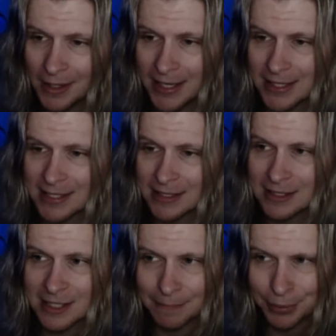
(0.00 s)
It's
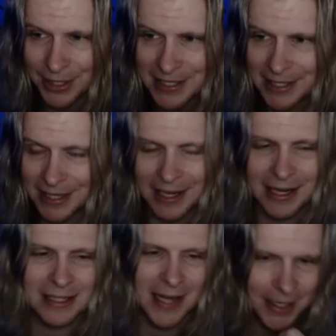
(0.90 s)
simplistic
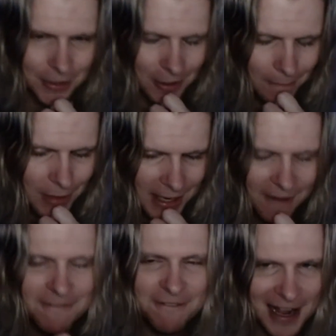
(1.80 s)
in its nature, but
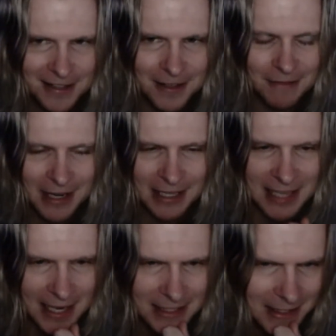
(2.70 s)
effective in
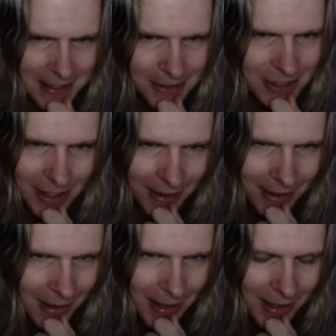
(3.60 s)
its execution.
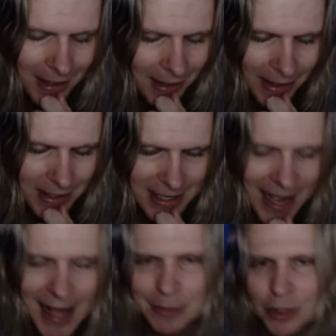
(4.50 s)
It is
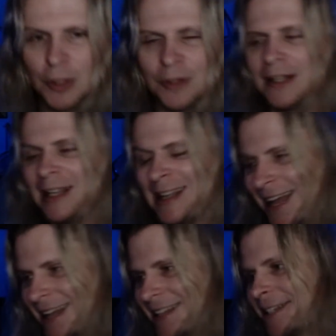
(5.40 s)
absolutely the
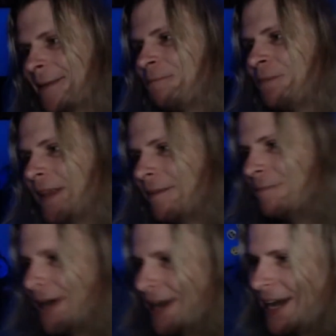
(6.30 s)
case.
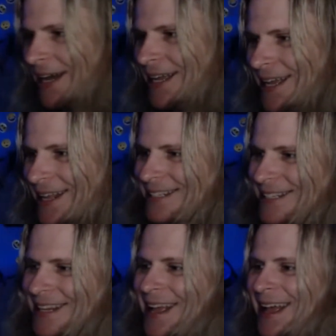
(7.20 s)
But
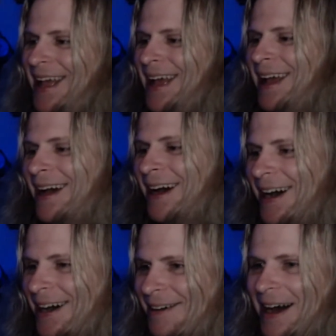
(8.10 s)
yes,
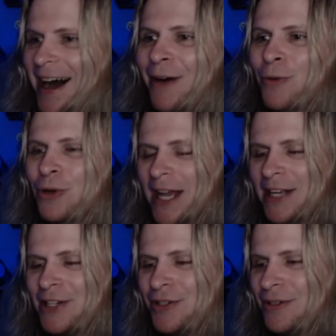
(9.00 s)
I will
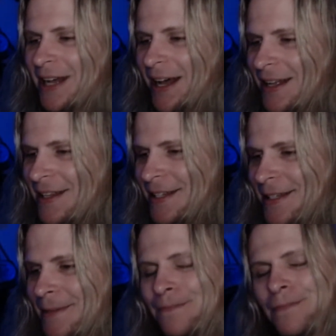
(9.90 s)
catch you
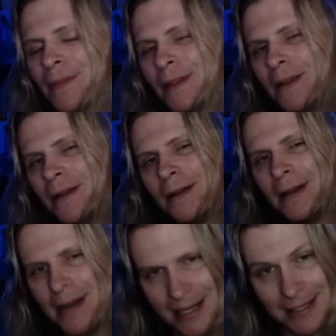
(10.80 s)
guys
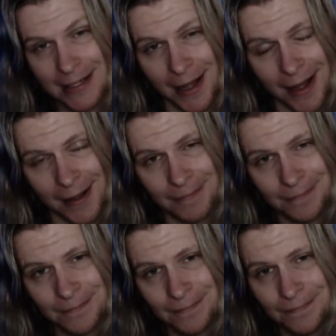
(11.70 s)
next
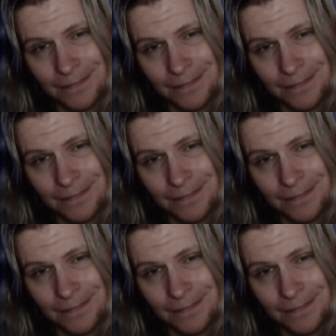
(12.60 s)
time.